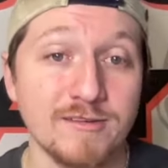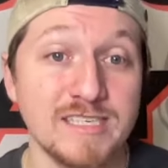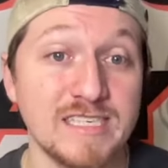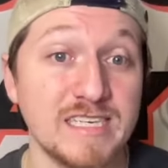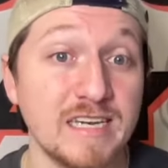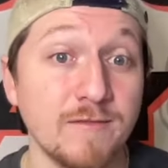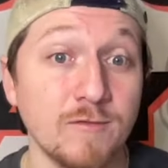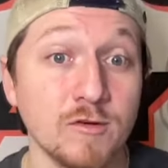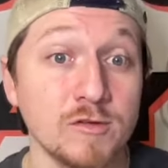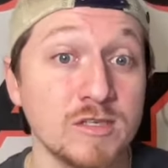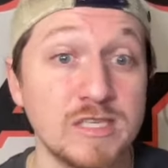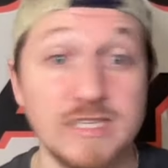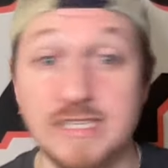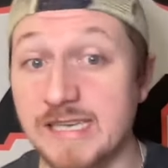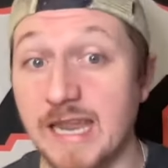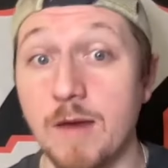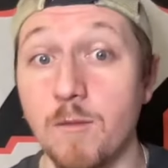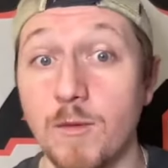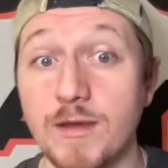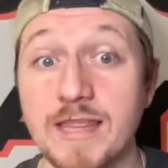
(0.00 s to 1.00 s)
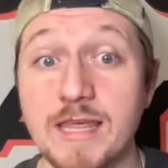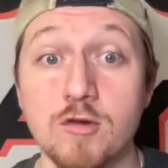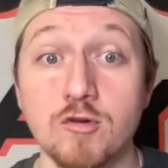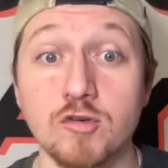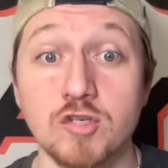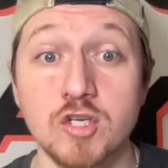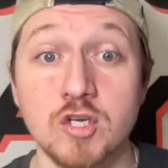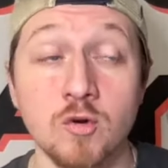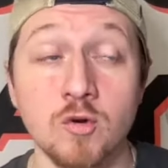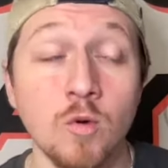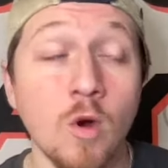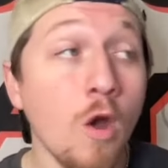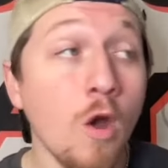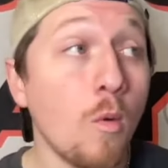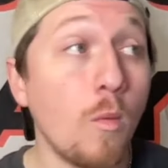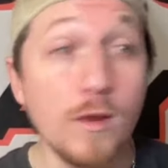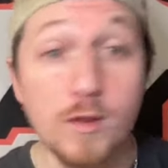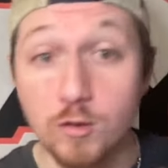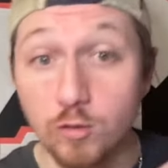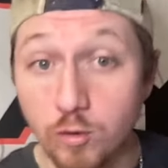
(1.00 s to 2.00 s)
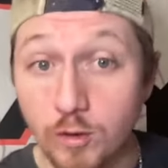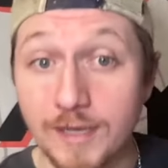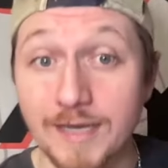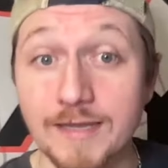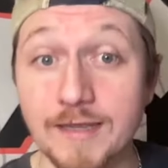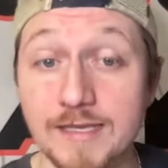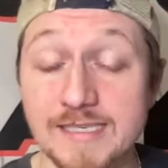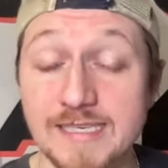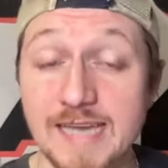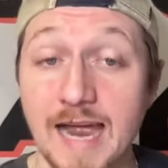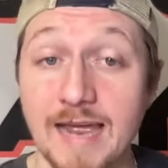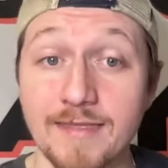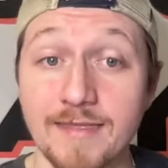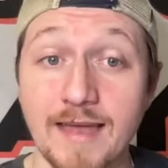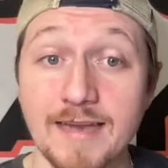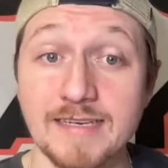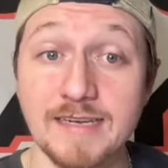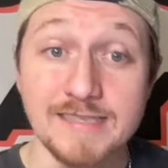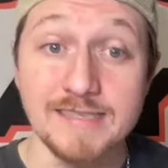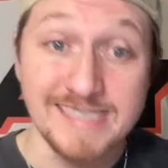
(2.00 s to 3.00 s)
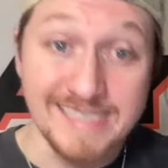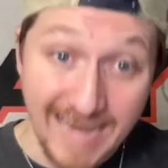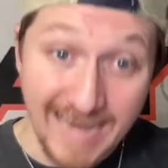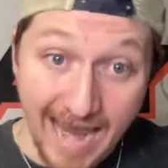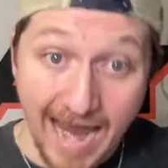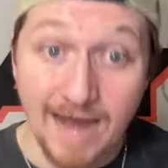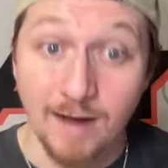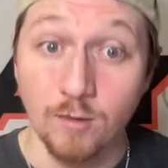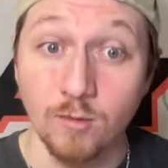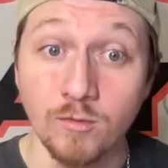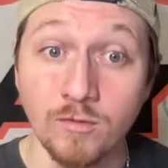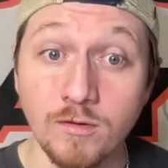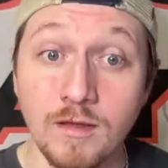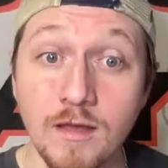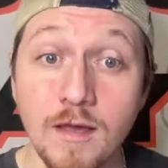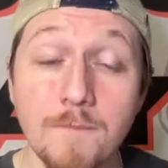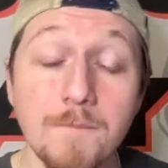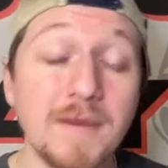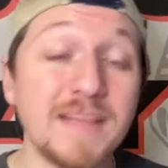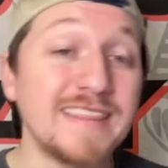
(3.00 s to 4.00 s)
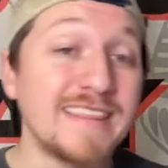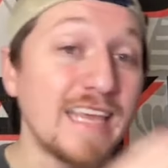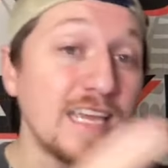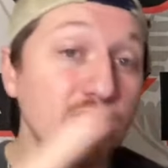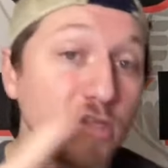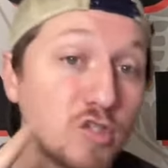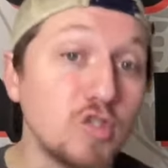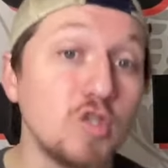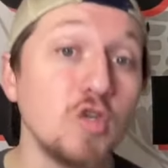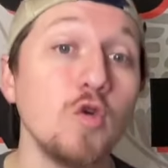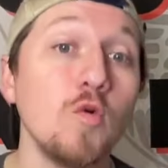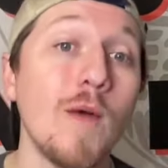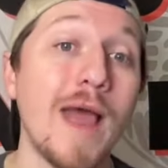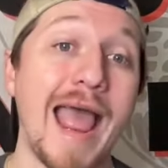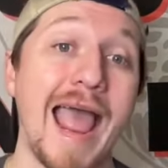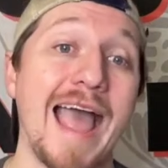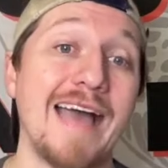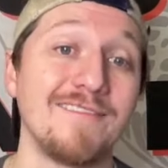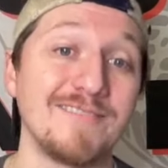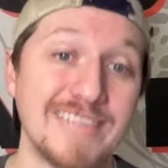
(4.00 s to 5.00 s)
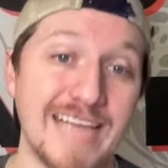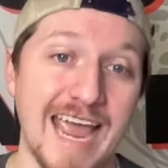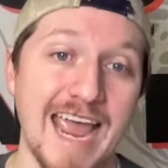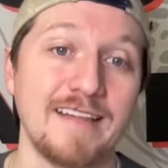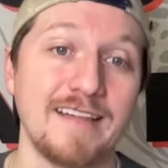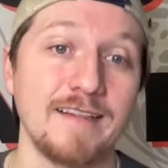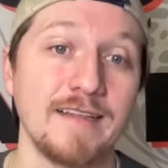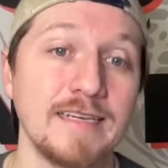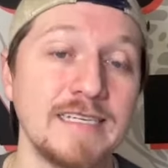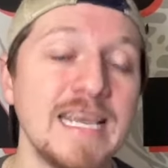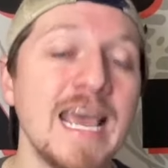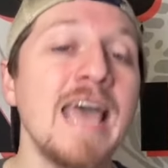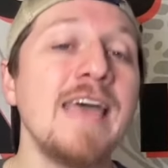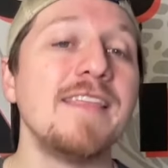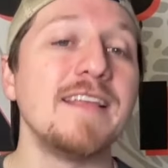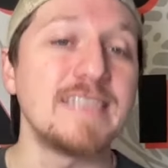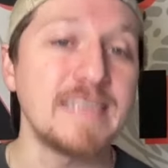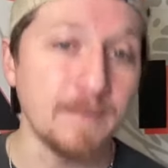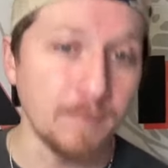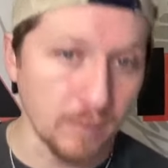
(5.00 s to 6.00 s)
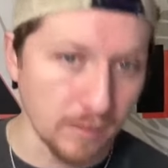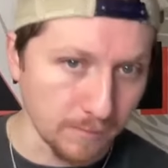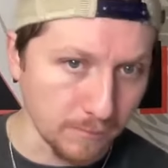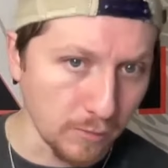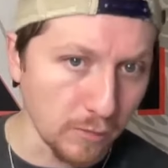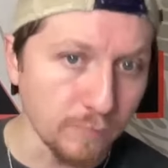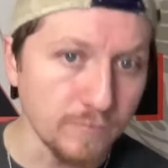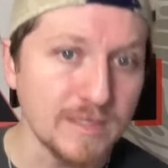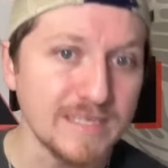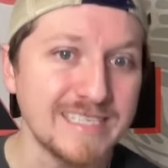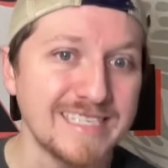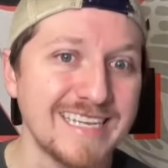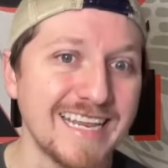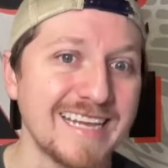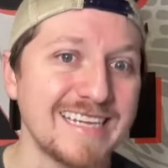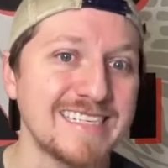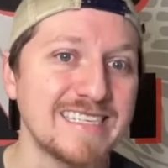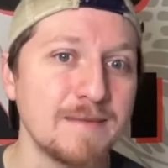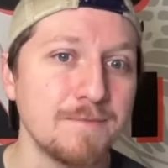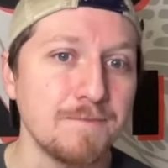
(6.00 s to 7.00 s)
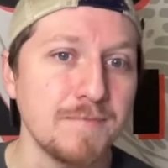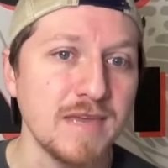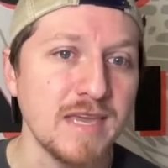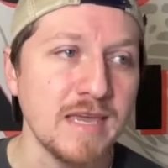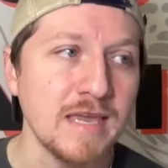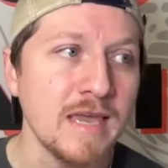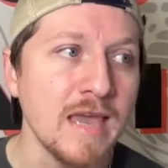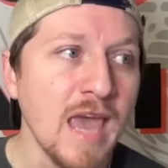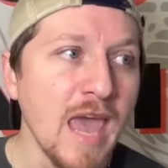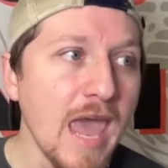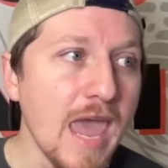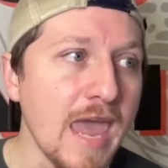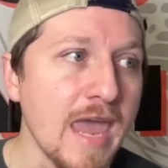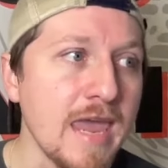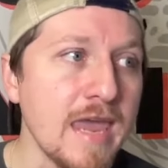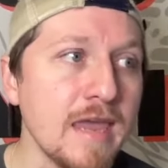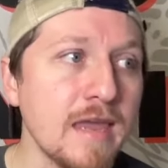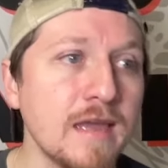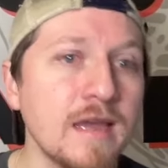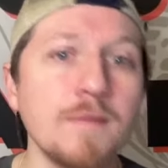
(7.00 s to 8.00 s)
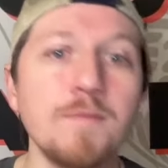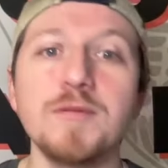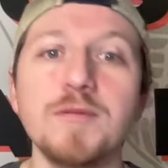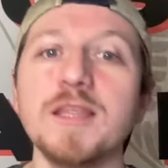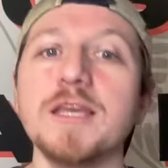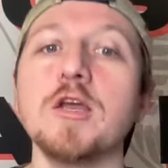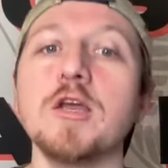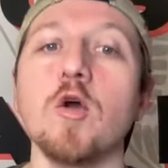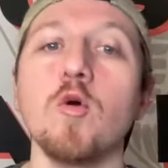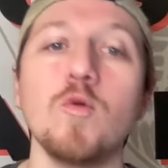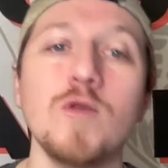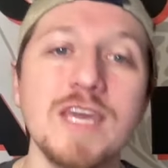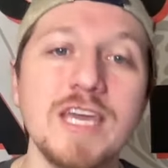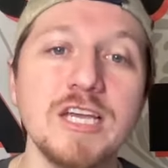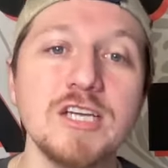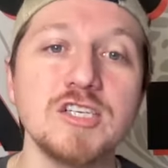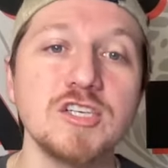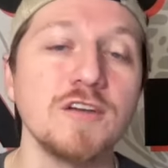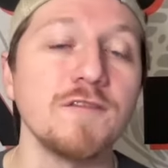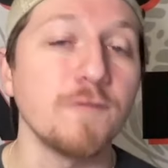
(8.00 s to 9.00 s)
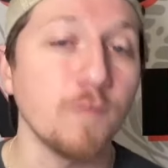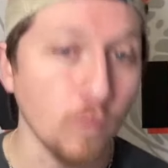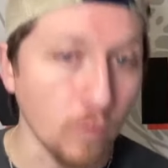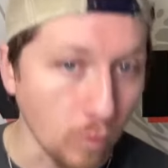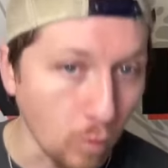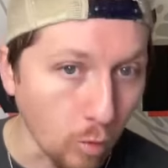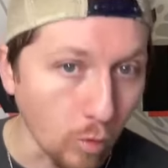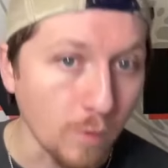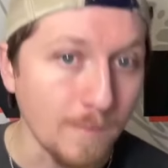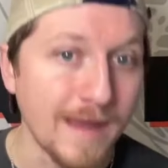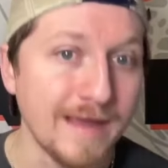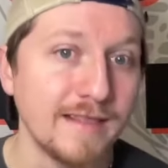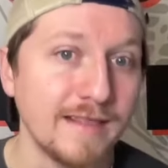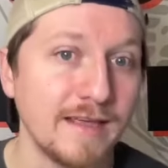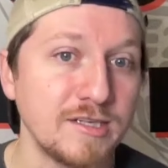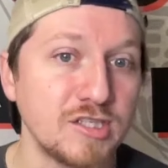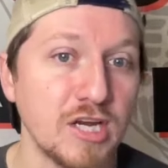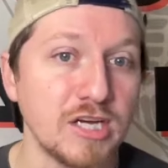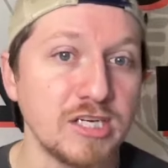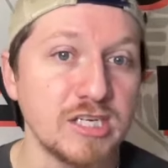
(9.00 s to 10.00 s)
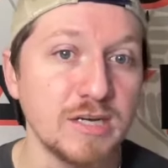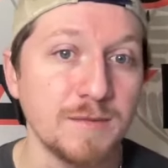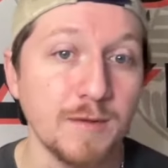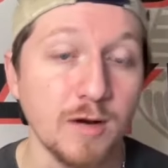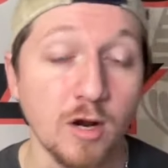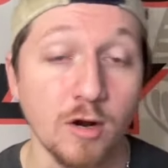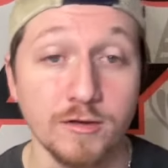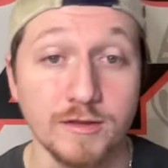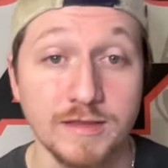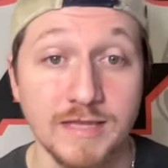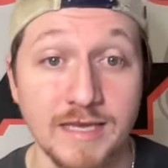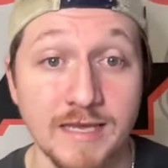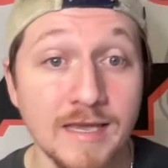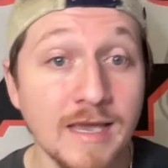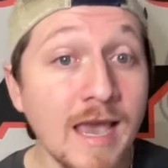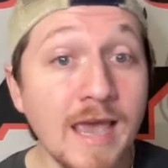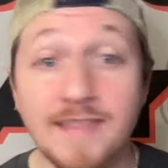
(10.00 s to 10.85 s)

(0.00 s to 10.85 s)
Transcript: receivers the same way that you do when you look in the sidelines in Seattle, but they do have talent that's able to move the sticks and be a complete cohesion for a quarterback like J.J. McCarthy.